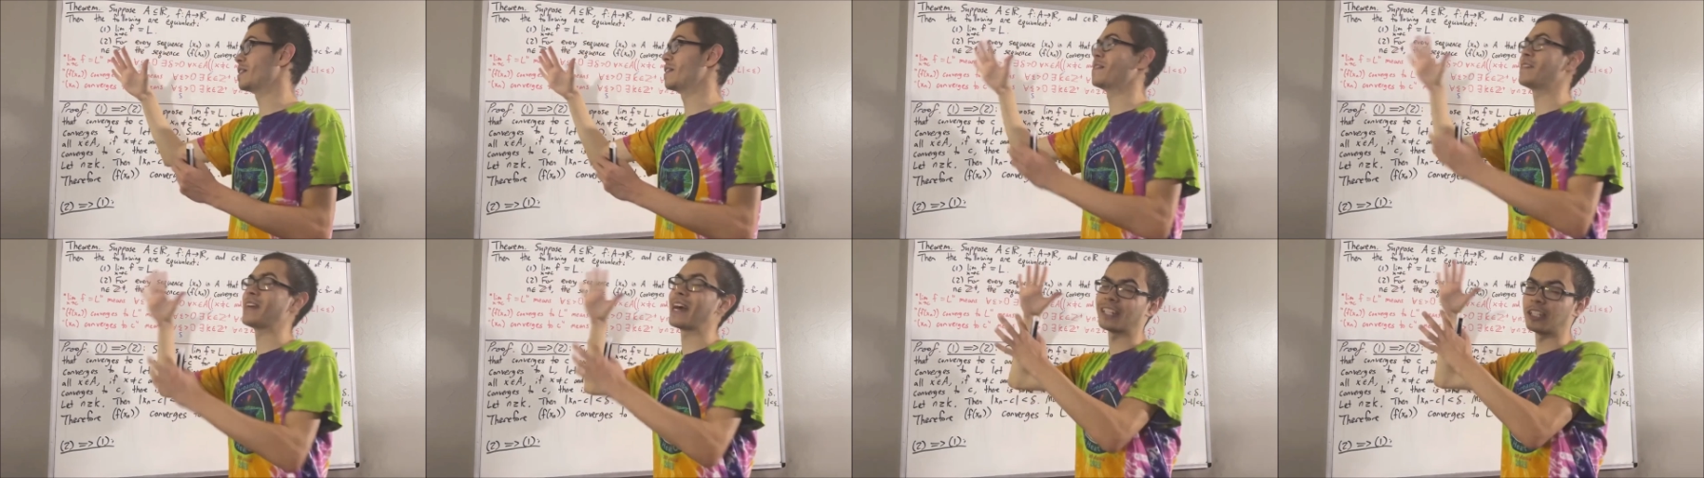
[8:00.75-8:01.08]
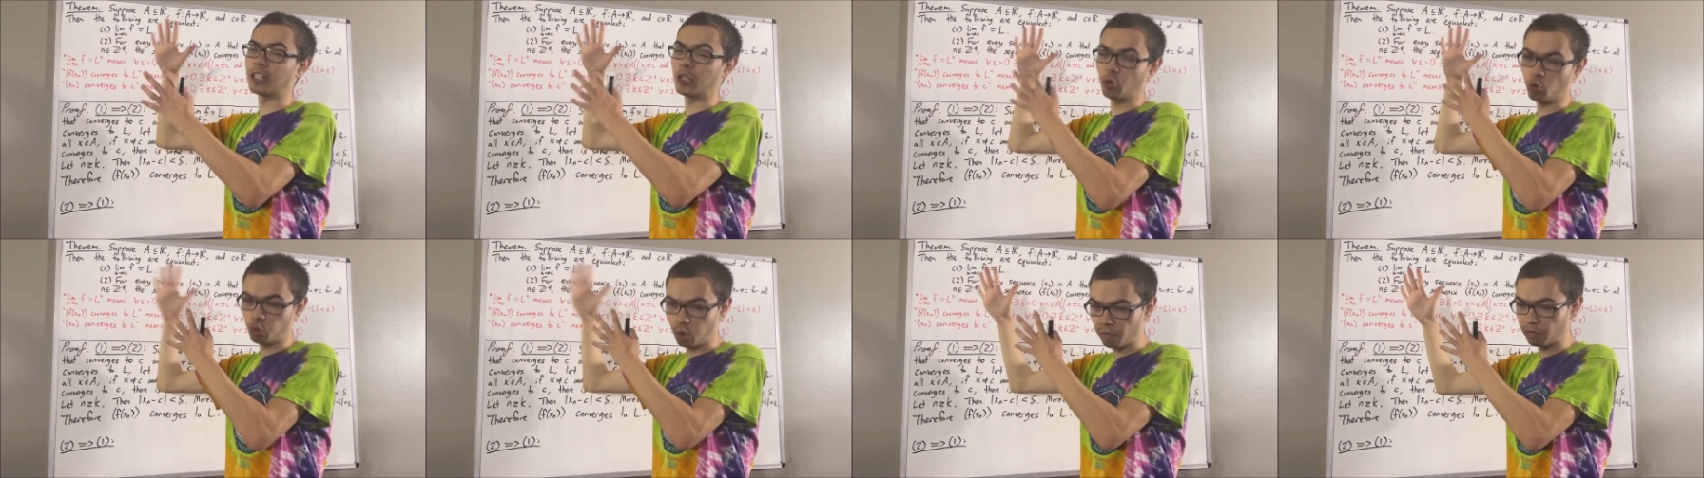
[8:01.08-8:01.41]
that's
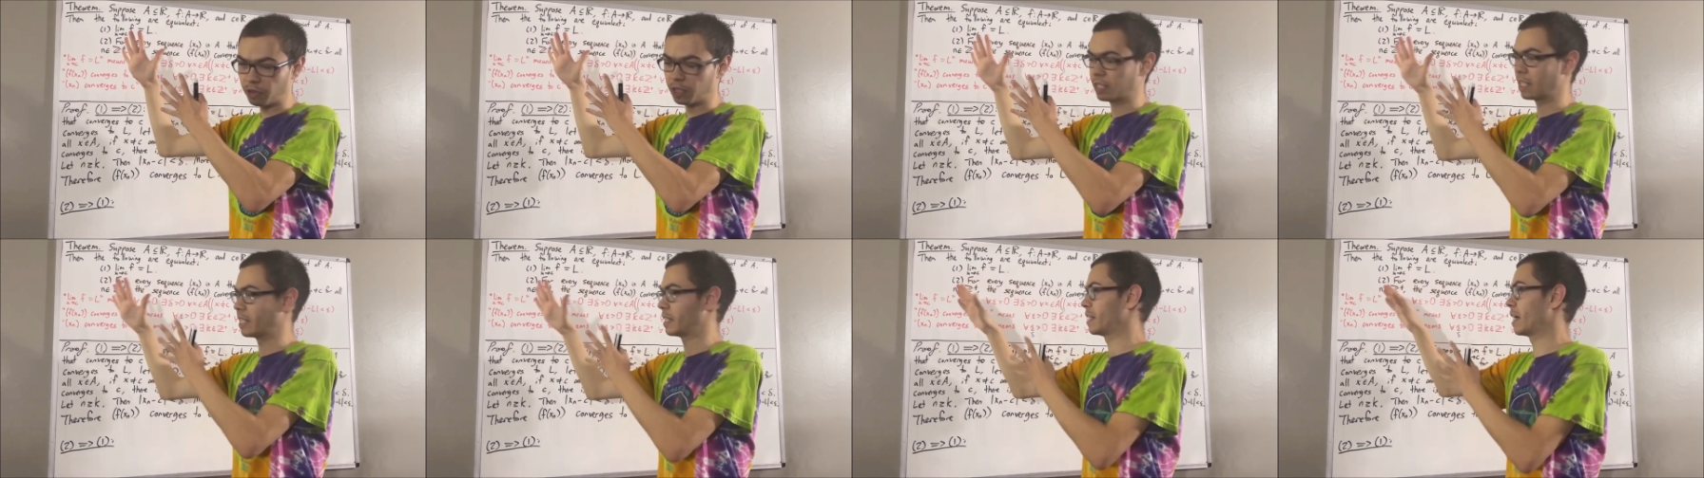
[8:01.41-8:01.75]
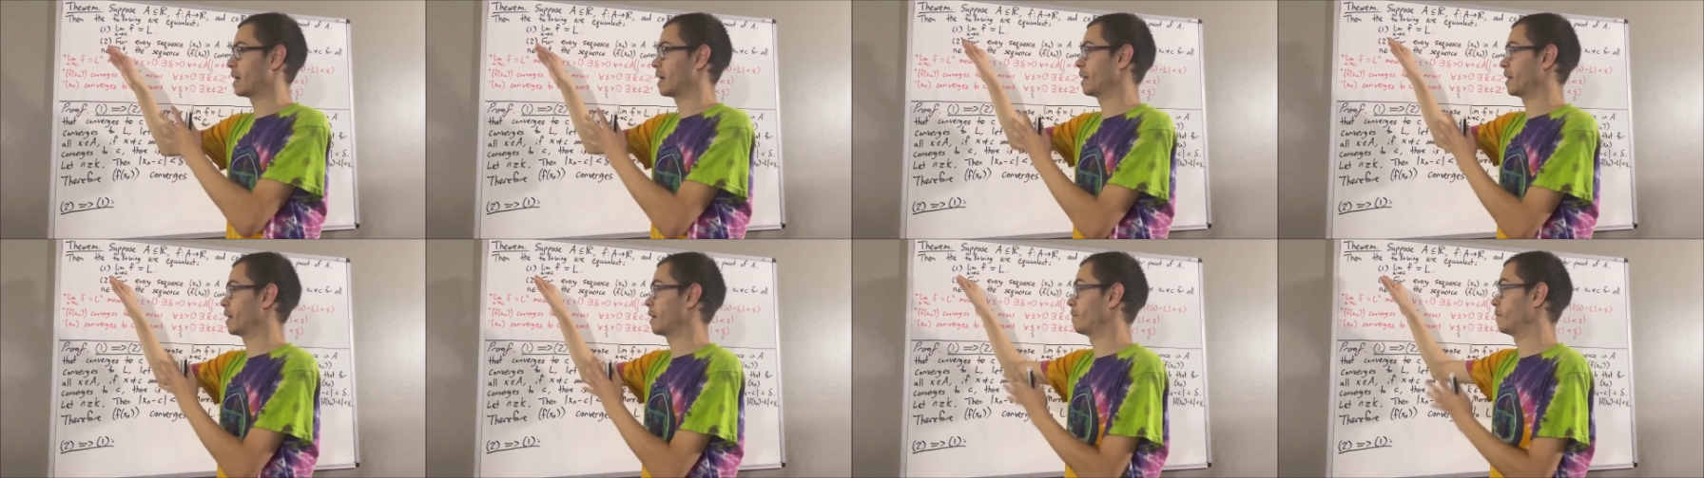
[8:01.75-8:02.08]
equivalent to
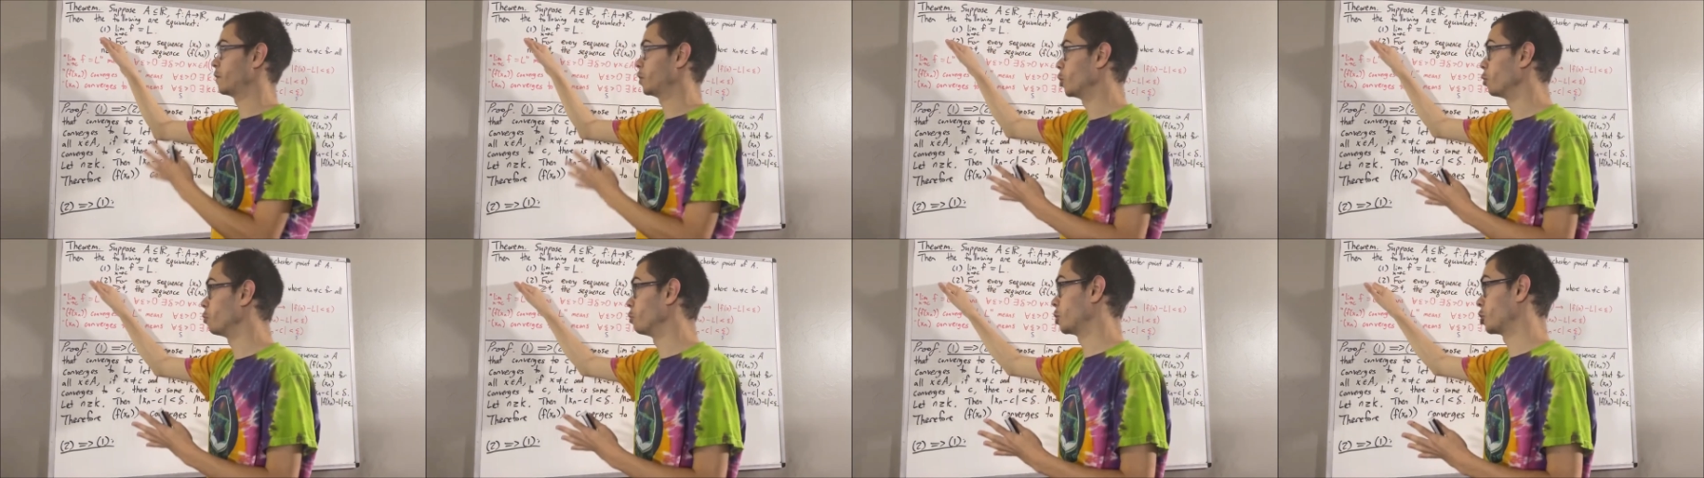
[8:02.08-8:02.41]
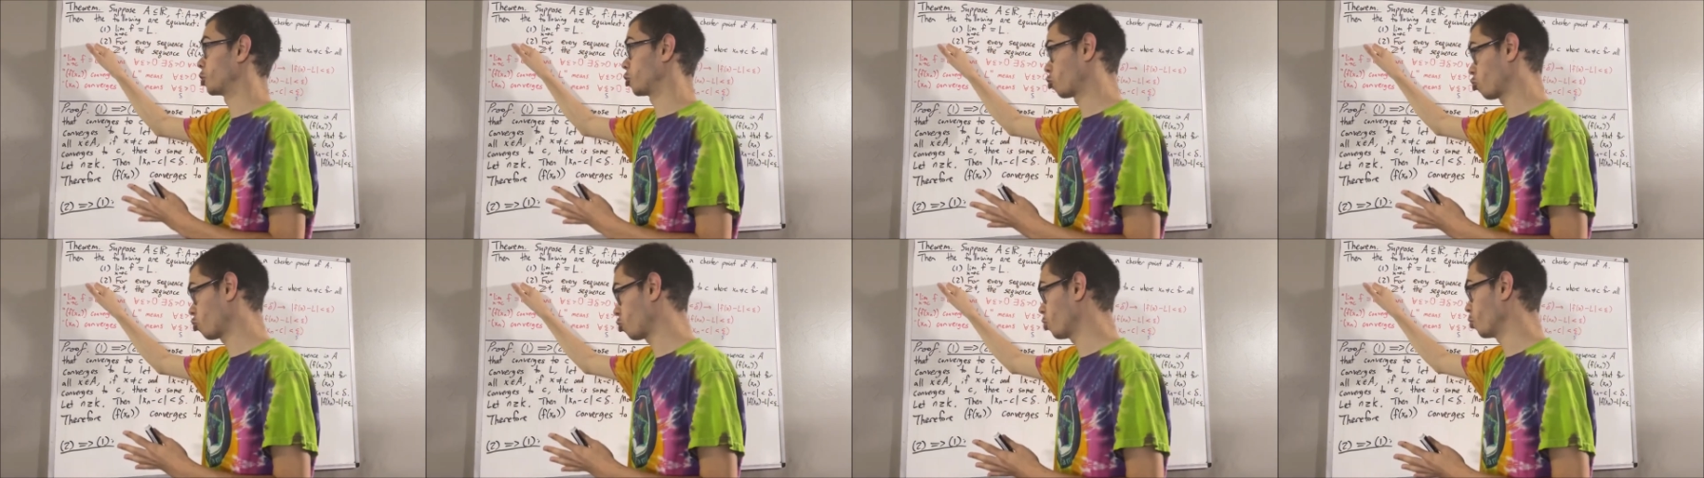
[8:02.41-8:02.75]
saying if 2 is
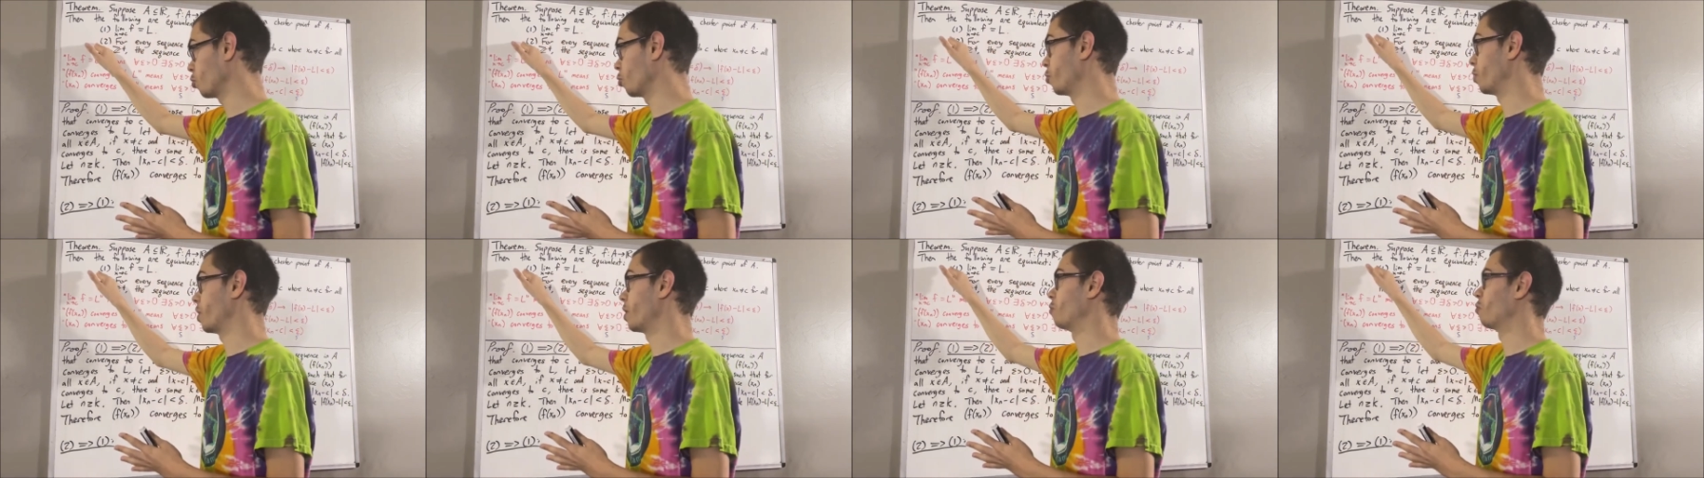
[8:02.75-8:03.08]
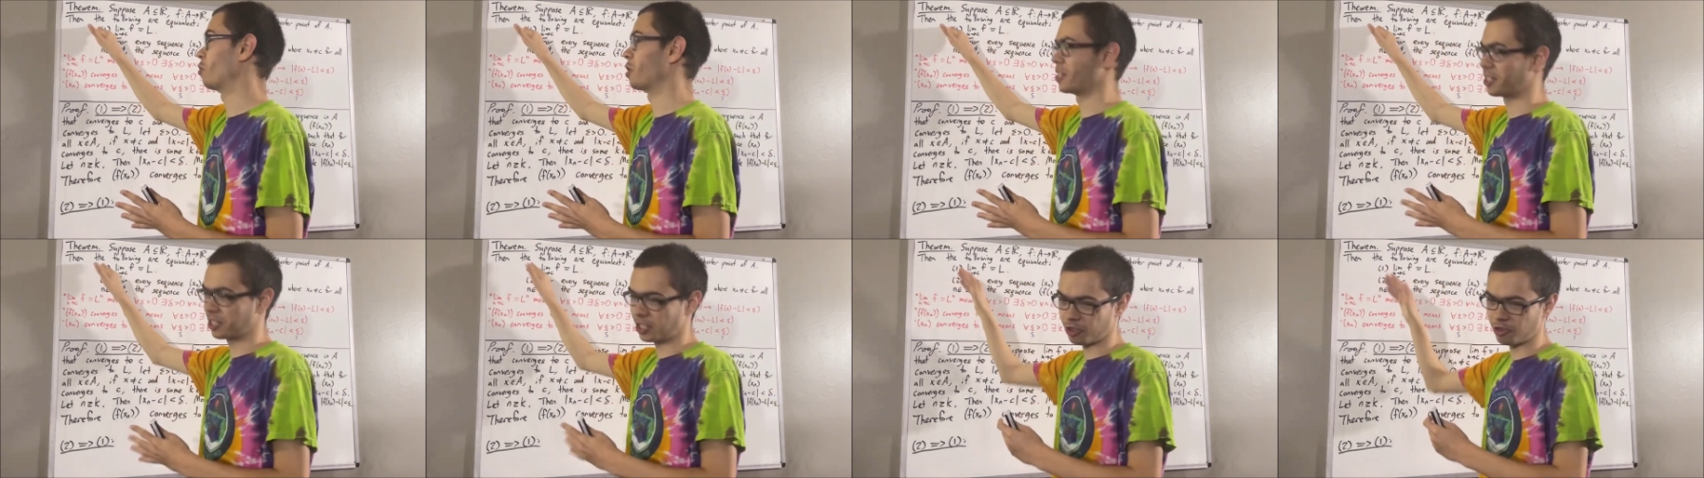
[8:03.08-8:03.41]
true, then 1
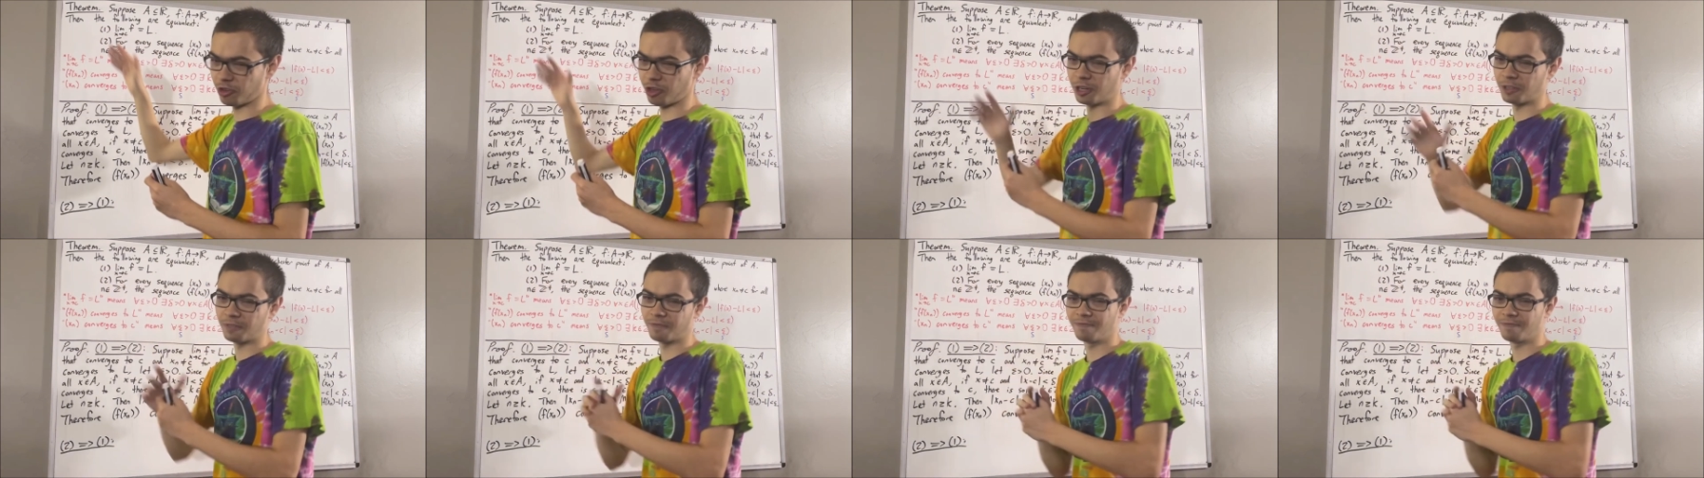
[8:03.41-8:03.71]
is true.